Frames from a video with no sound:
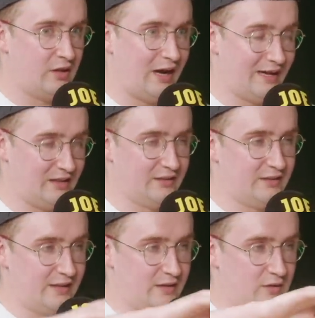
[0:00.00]

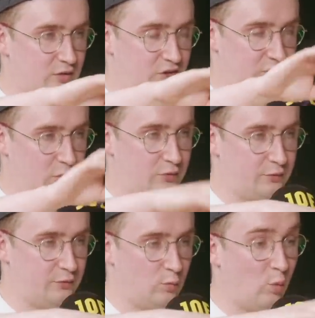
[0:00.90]
island just off
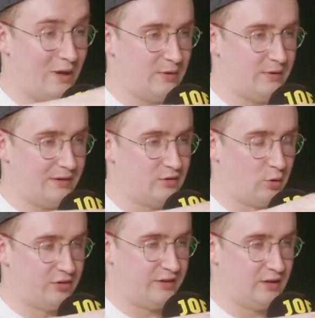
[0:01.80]
of Weymouth in
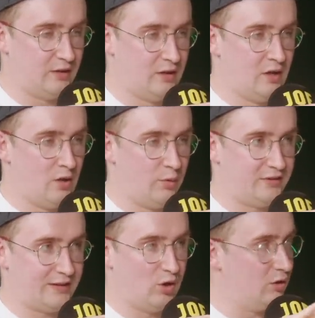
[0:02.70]
Dorset, which
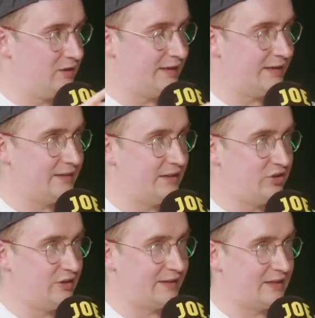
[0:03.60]
is like a holiday
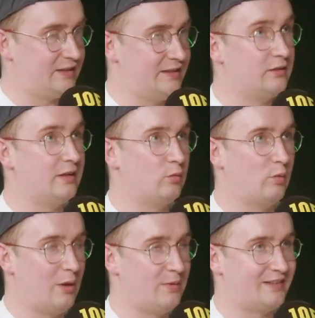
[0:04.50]
destination. It's like a sea,
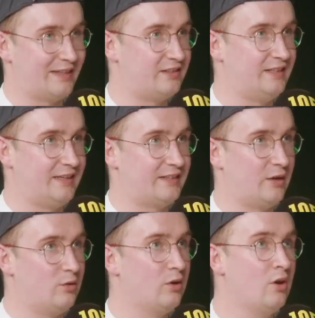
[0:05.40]
Weymouth is like a seaside
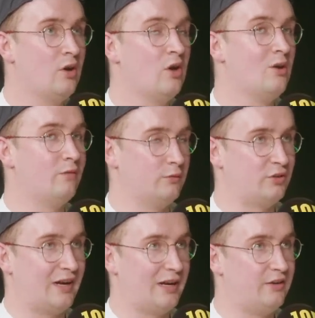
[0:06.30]
town full of
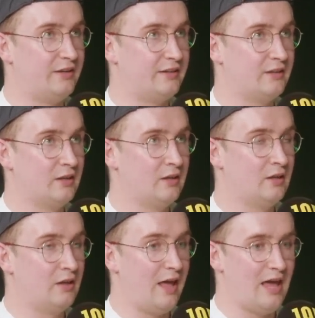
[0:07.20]
retirees,
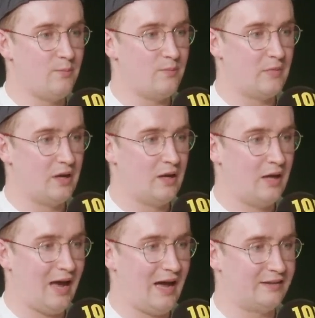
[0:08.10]
um,
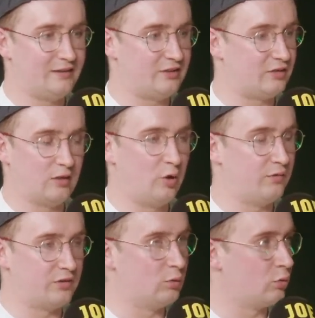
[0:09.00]
and just oh,
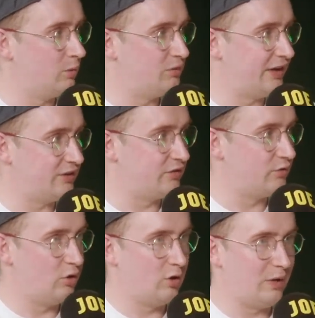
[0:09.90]
there's local objections
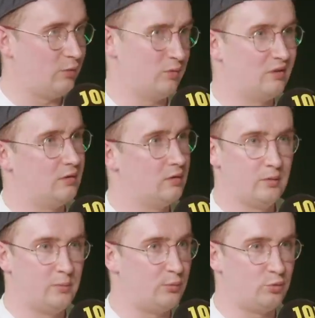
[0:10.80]
to it about
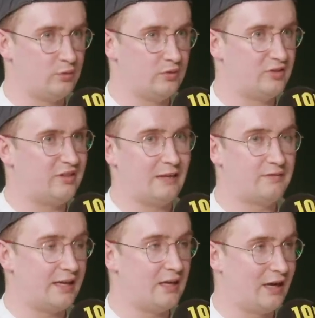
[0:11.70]
people's
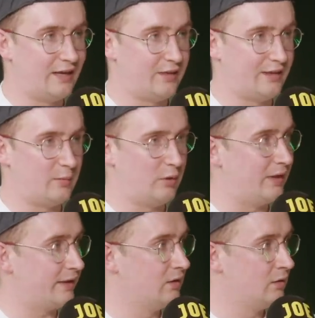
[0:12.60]
safety, and I think about
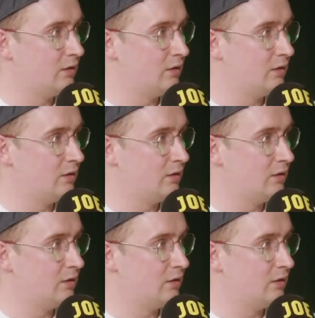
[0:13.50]
like,